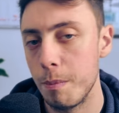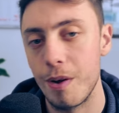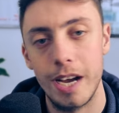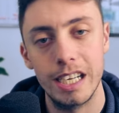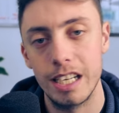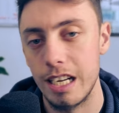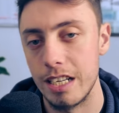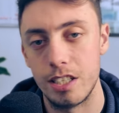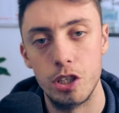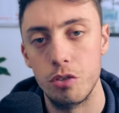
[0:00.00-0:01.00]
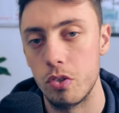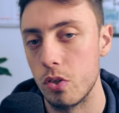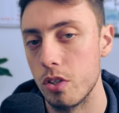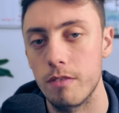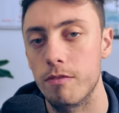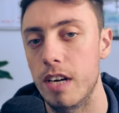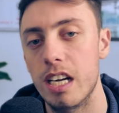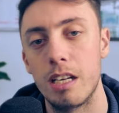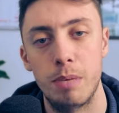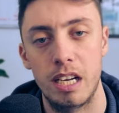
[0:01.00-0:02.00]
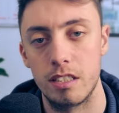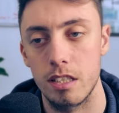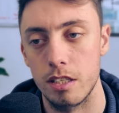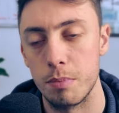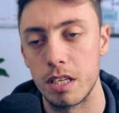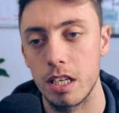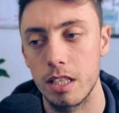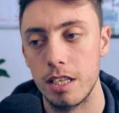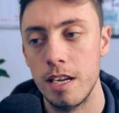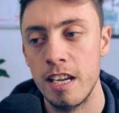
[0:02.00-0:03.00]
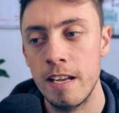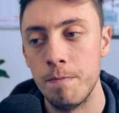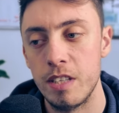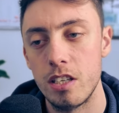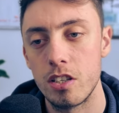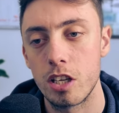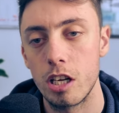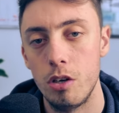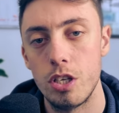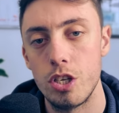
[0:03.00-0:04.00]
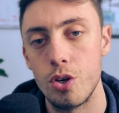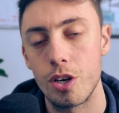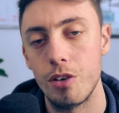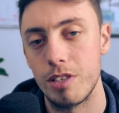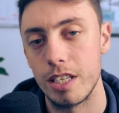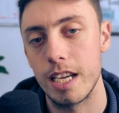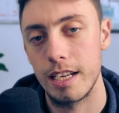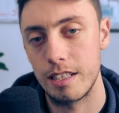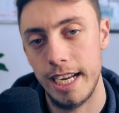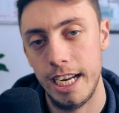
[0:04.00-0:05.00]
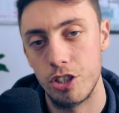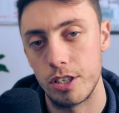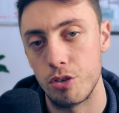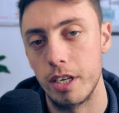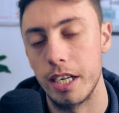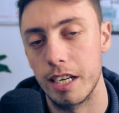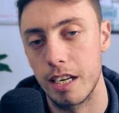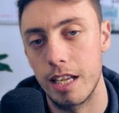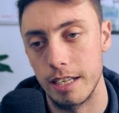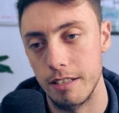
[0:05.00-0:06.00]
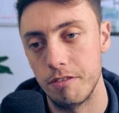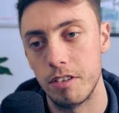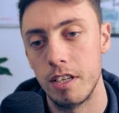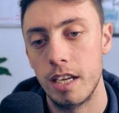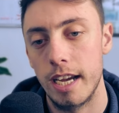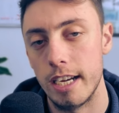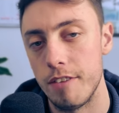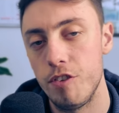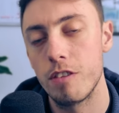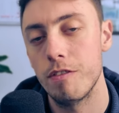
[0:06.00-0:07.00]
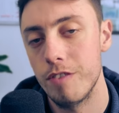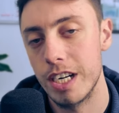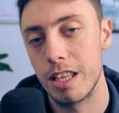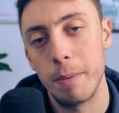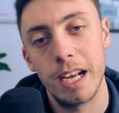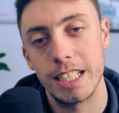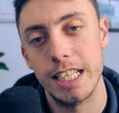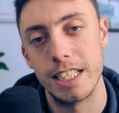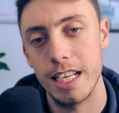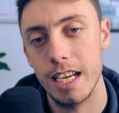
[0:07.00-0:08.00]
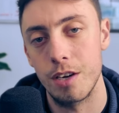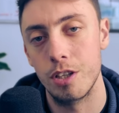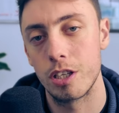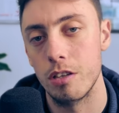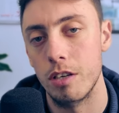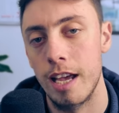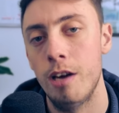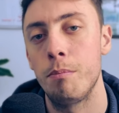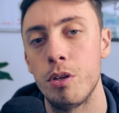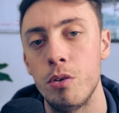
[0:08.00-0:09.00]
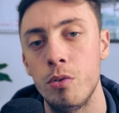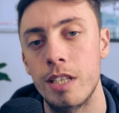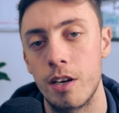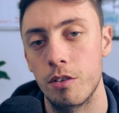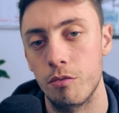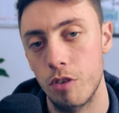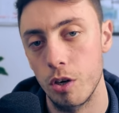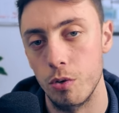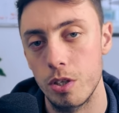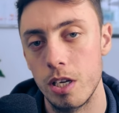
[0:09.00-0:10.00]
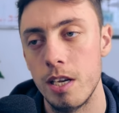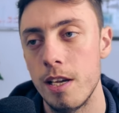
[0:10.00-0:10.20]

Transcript: about analyzing those results and finding patterns because this is the closest you're going to get to actually trading live. And if you can find the patterns now that can help you down the road,